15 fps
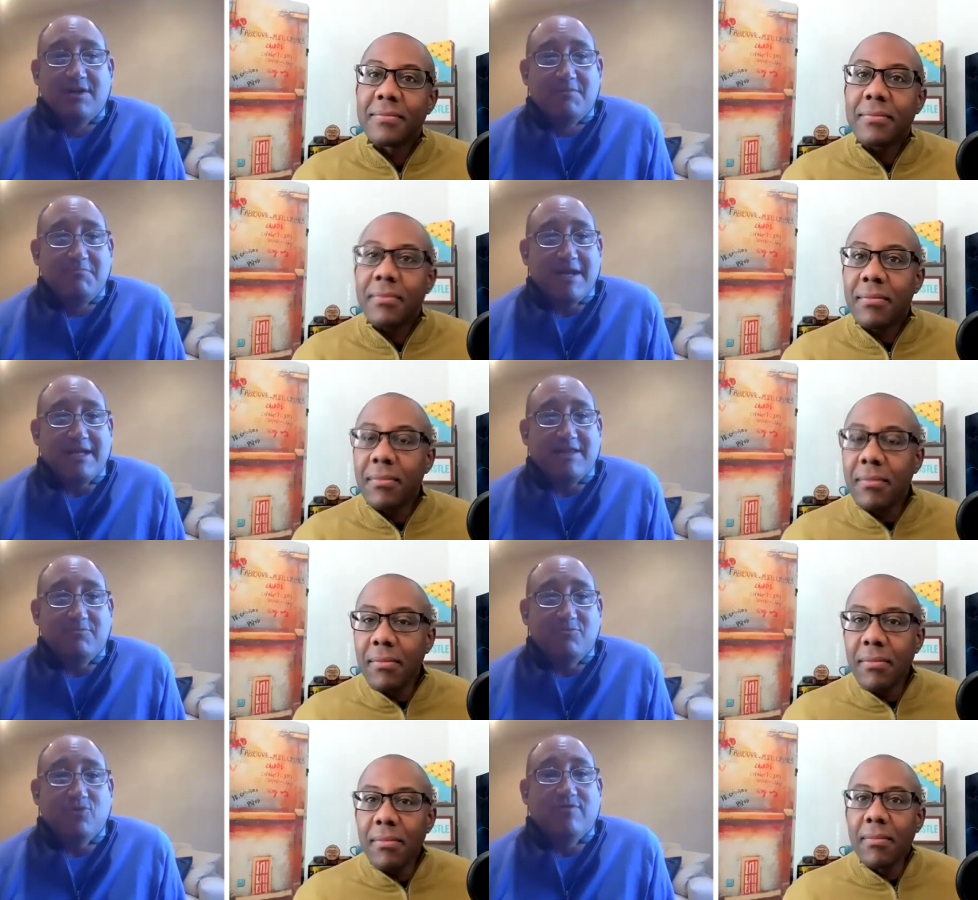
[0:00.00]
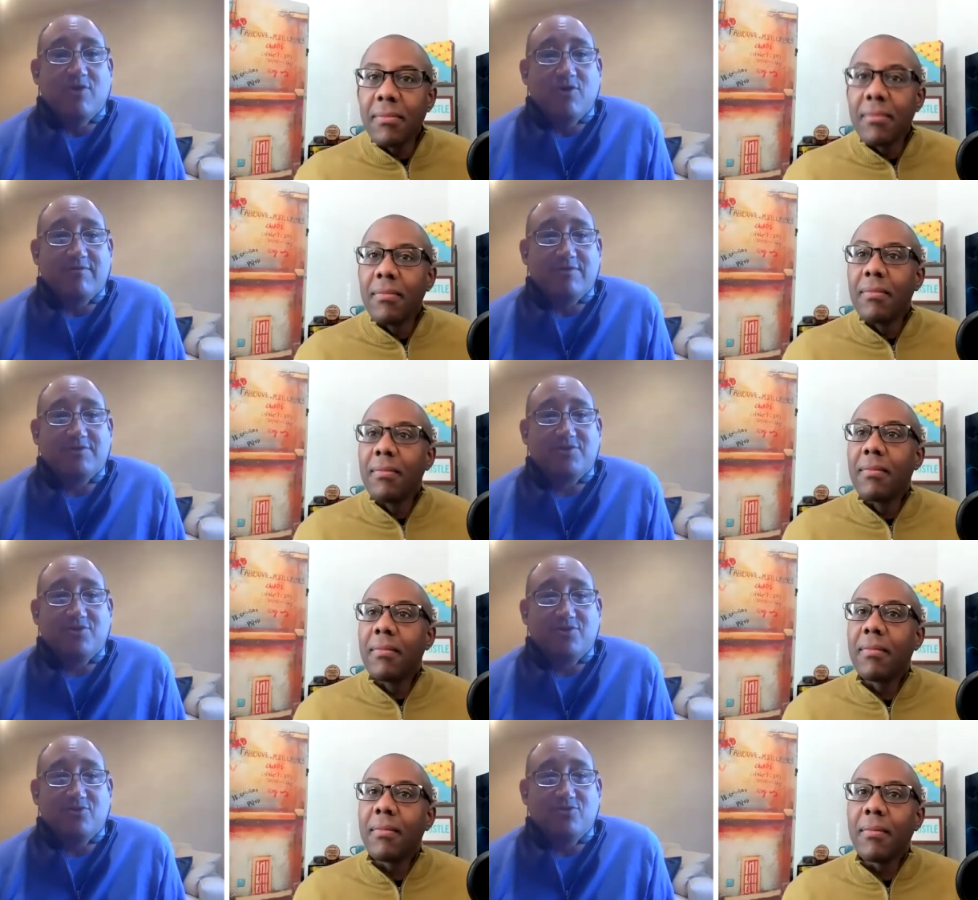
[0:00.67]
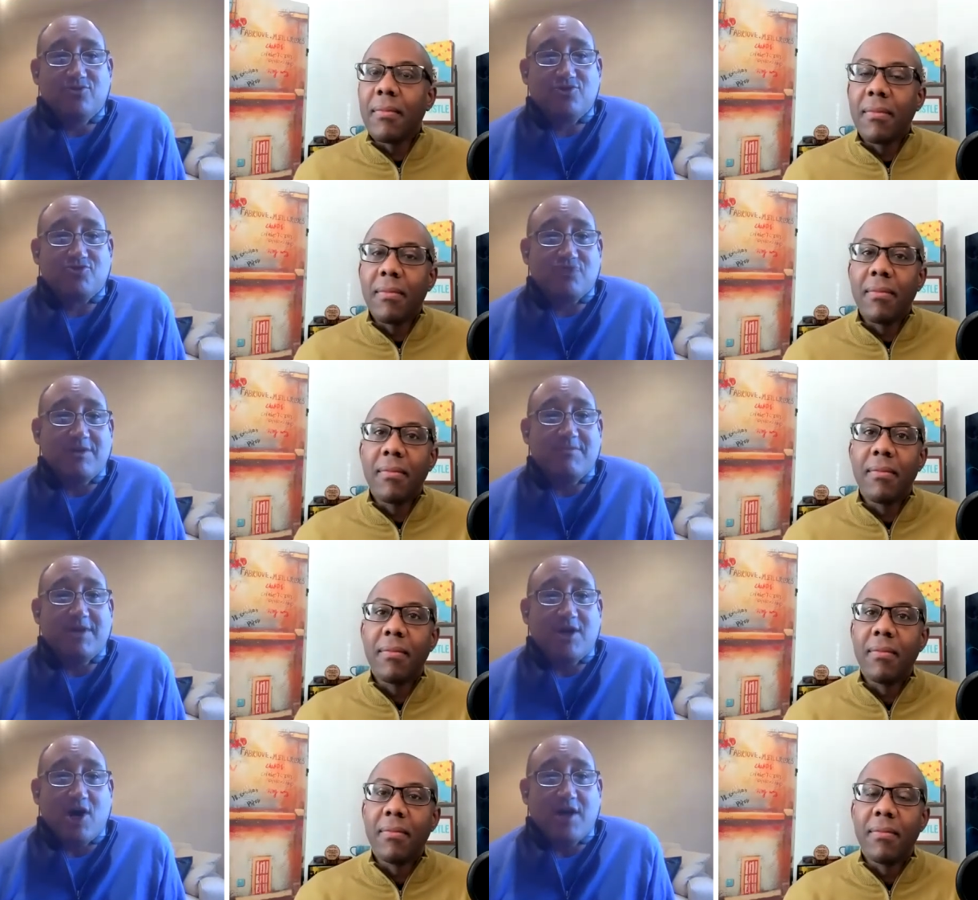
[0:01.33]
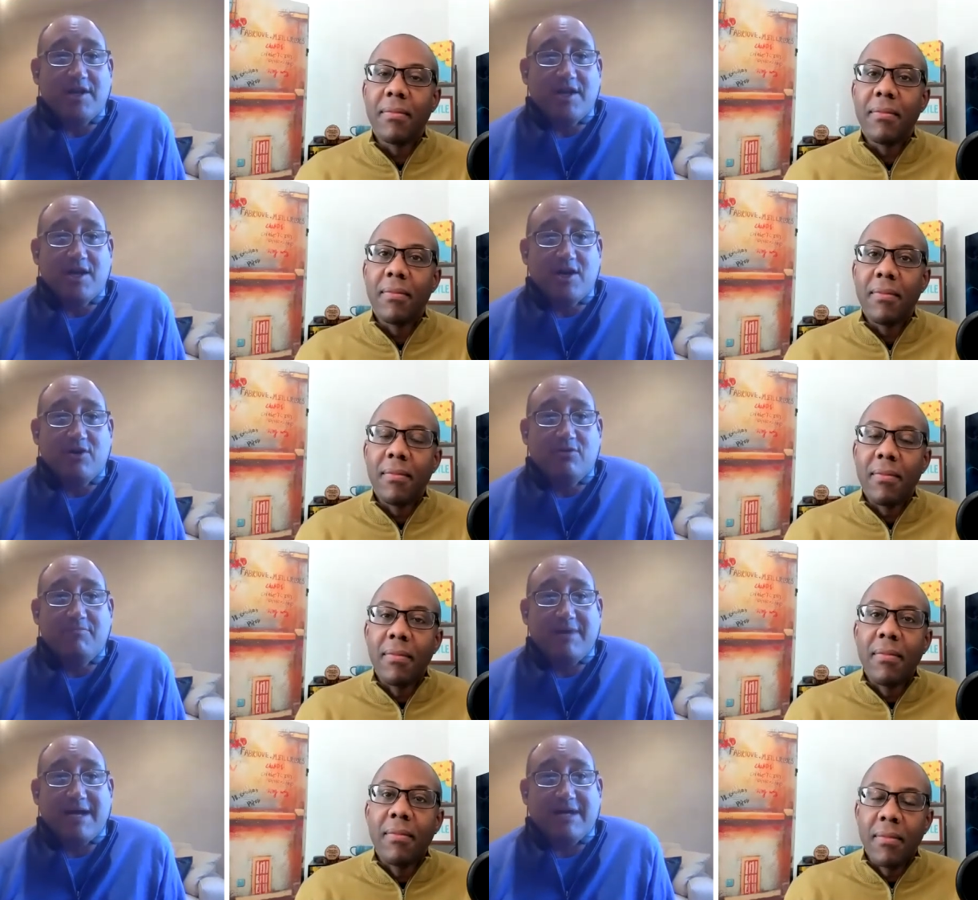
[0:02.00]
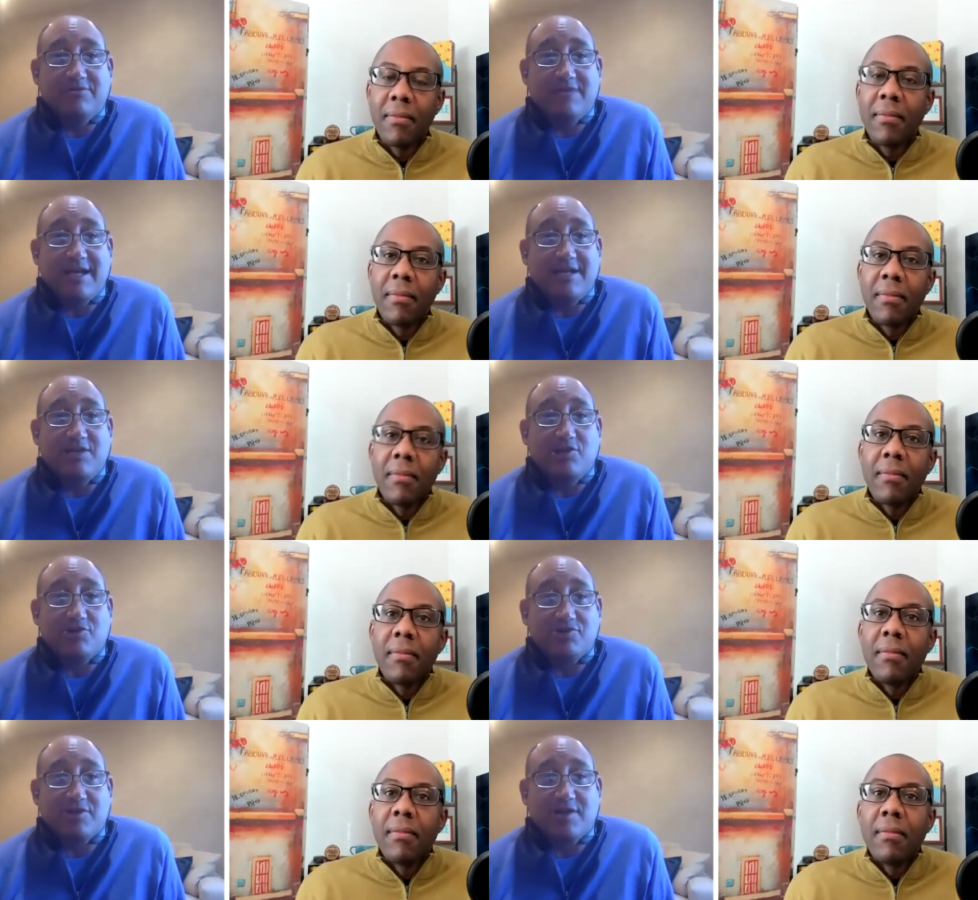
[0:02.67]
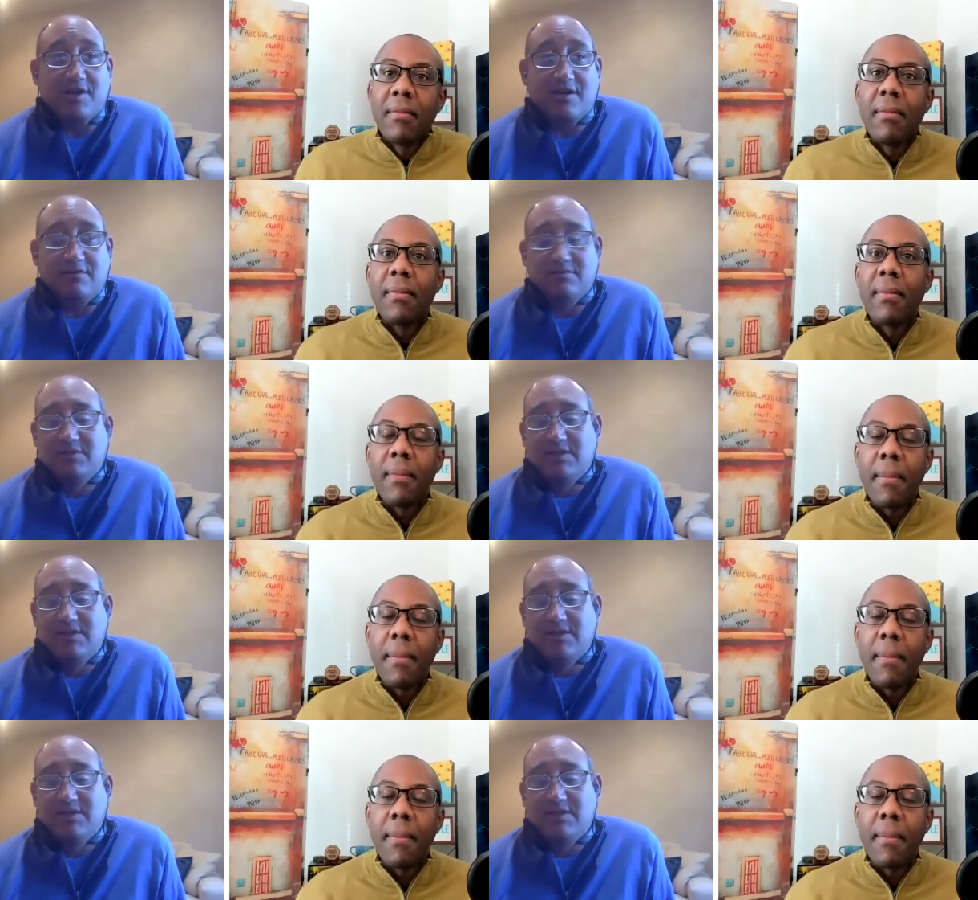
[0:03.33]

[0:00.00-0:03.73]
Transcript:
Speaker 1: made the move over to streaming audio about 10 years ago.